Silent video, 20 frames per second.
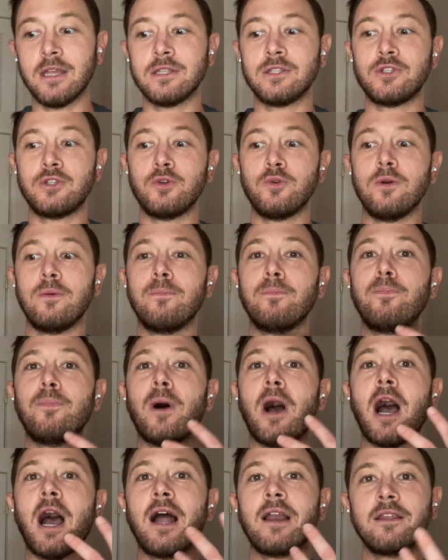to
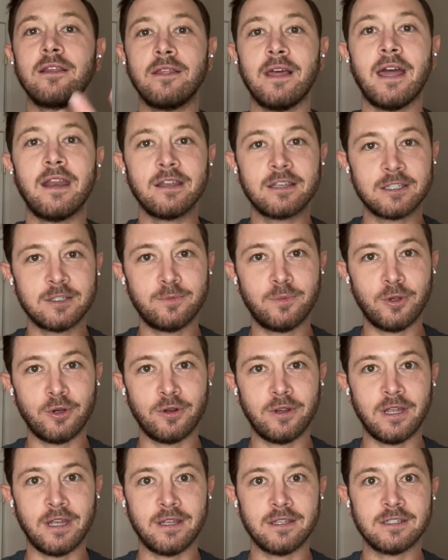embody that
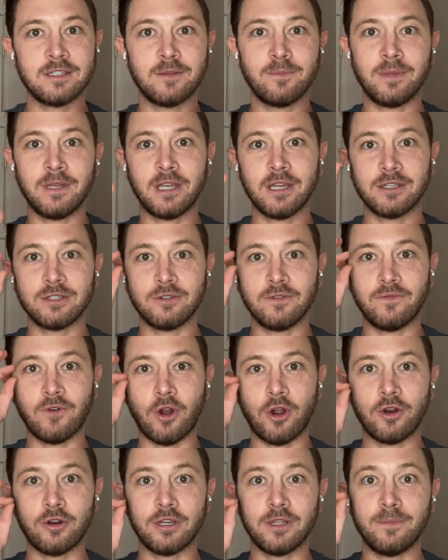experience, because you've
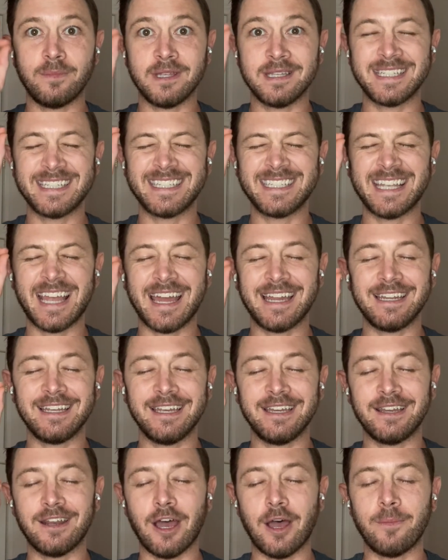already been setting
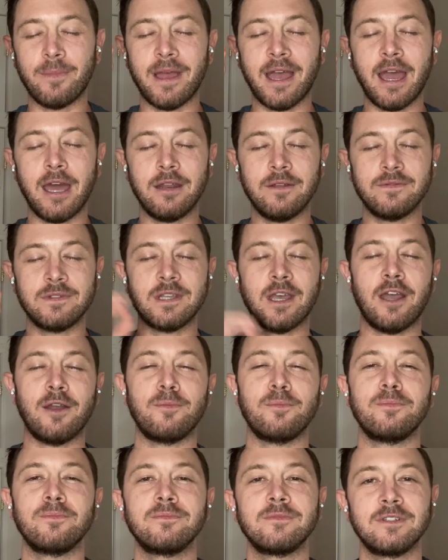it up ahead of
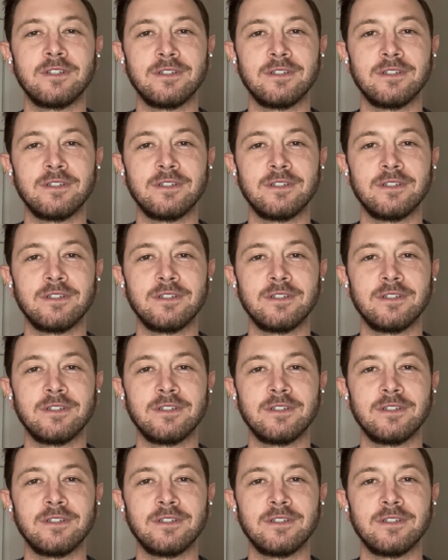time.